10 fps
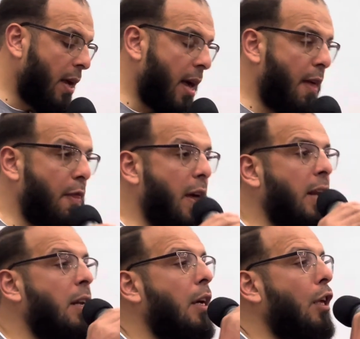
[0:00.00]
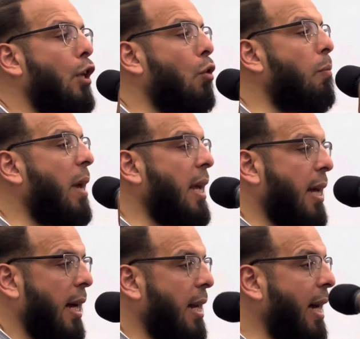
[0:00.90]
And then you
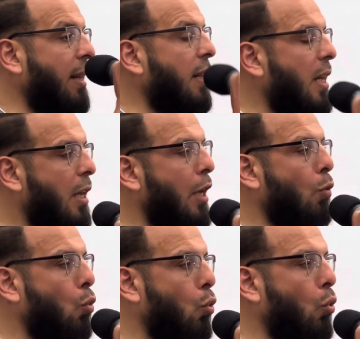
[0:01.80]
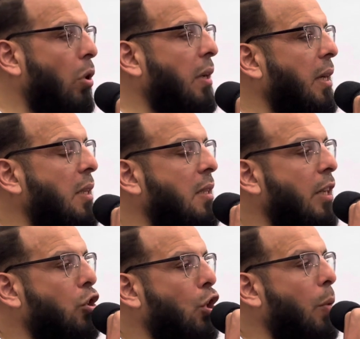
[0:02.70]
make a 90-degree ruku' in
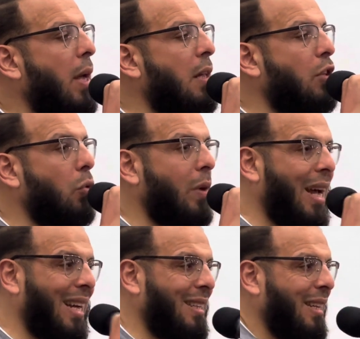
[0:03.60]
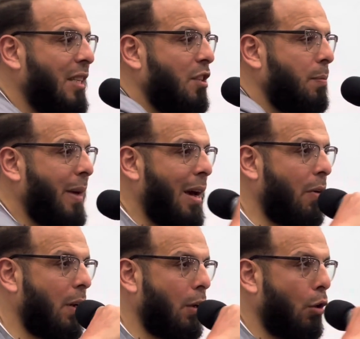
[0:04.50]
such a way that your head is
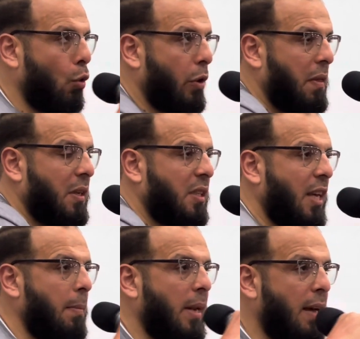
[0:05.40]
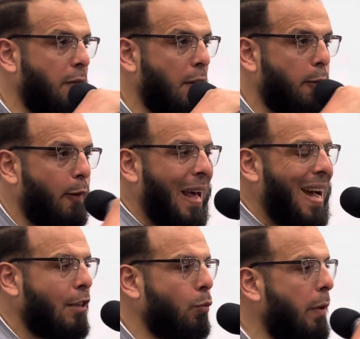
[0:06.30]
parallel or in the same level,
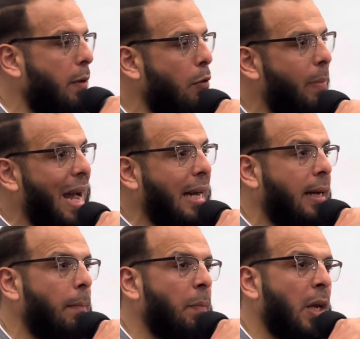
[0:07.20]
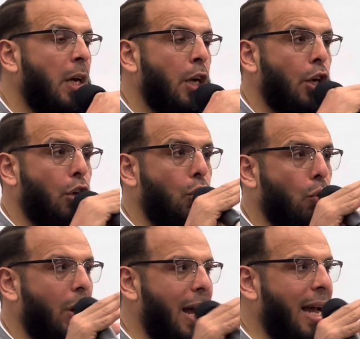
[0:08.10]
flat with your back.
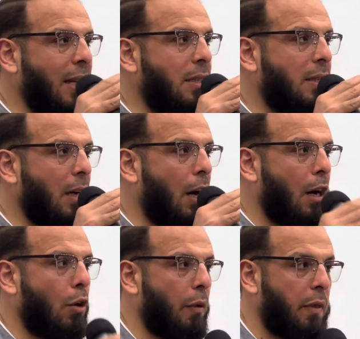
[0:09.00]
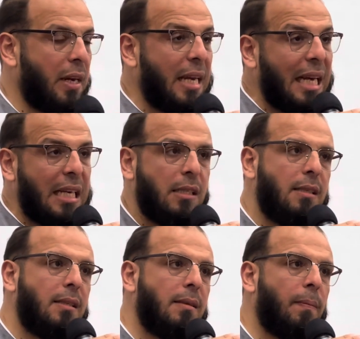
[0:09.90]
Your hands are on the
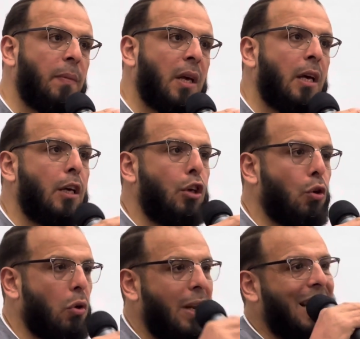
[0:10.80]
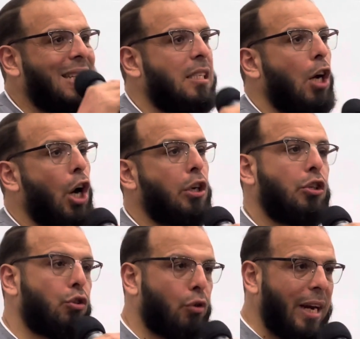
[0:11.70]
knees. Your legs are
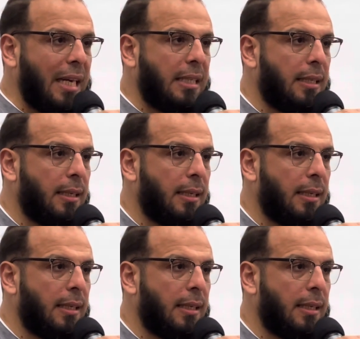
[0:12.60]
straight.